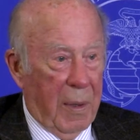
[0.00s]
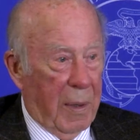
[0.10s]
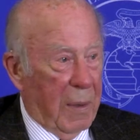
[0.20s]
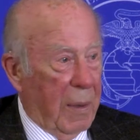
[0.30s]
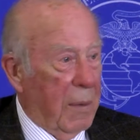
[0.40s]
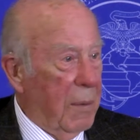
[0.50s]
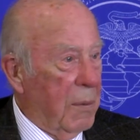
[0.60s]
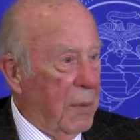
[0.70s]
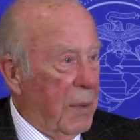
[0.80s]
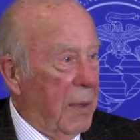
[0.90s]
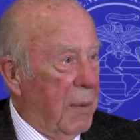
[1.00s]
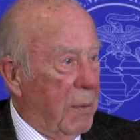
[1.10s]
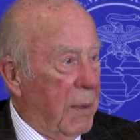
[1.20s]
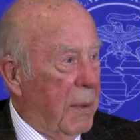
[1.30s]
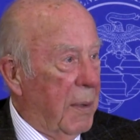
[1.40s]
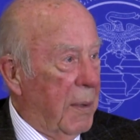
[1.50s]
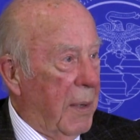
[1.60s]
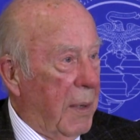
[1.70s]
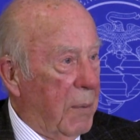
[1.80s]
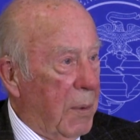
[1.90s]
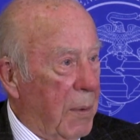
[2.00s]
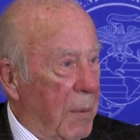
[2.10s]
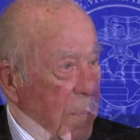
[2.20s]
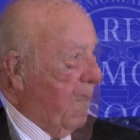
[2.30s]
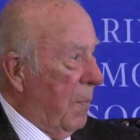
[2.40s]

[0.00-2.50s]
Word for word: And I don't see really that we're,